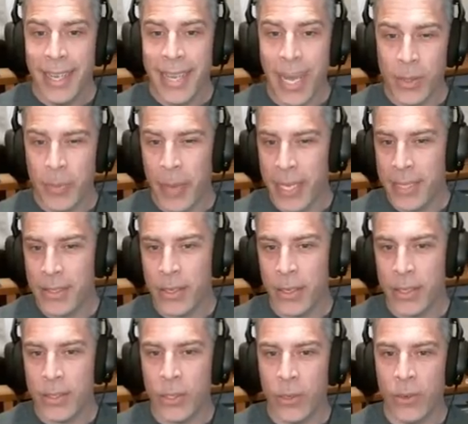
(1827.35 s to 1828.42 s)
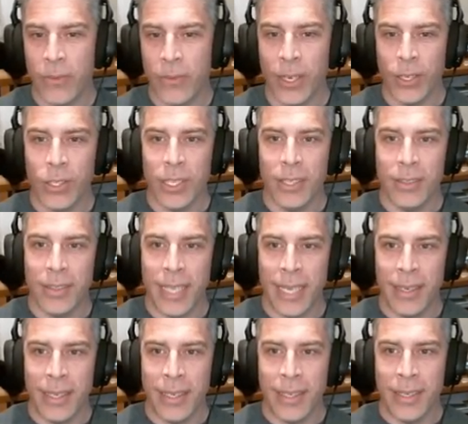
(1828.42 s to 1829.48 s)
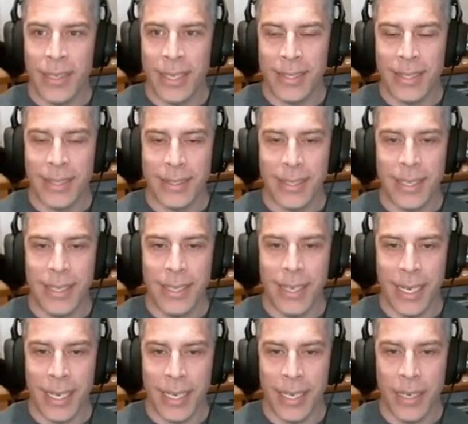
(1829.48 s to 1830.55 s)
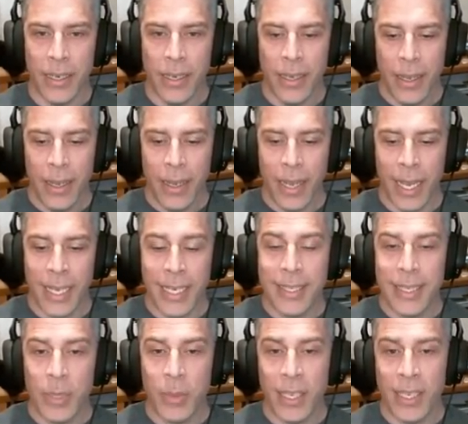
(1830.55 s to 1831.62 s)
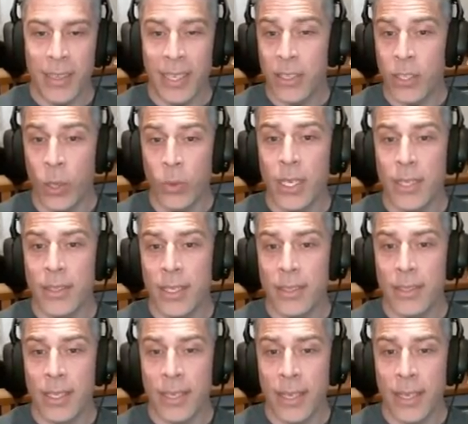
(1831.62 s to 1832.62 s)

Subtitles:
That was based on certain functions that existed in AnyDB that don't exist in